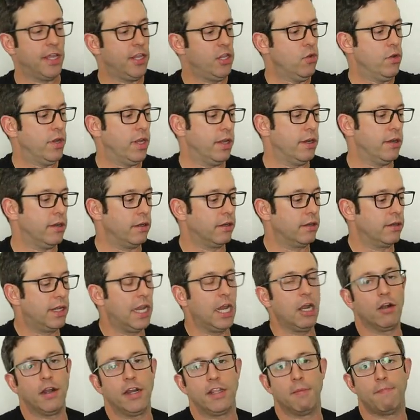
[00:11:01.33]
that you can
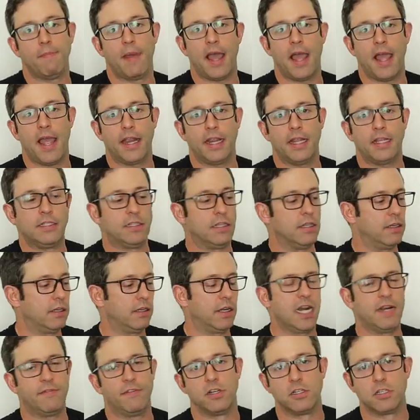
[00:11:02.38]
carry the bag as a
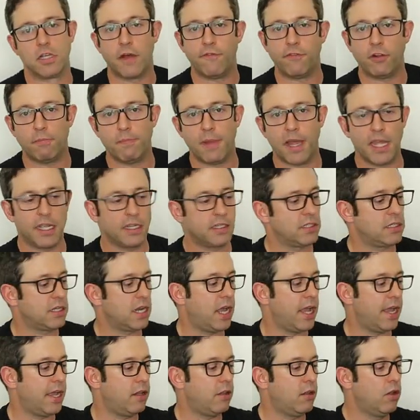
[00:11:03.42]
kind of a duffel bag
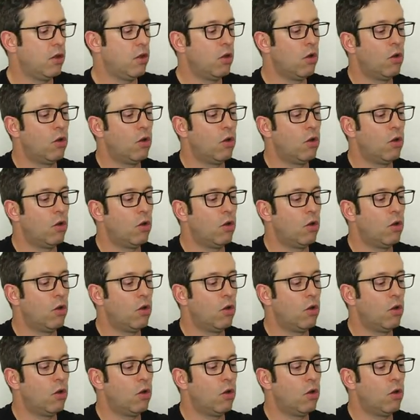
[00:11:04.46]
style,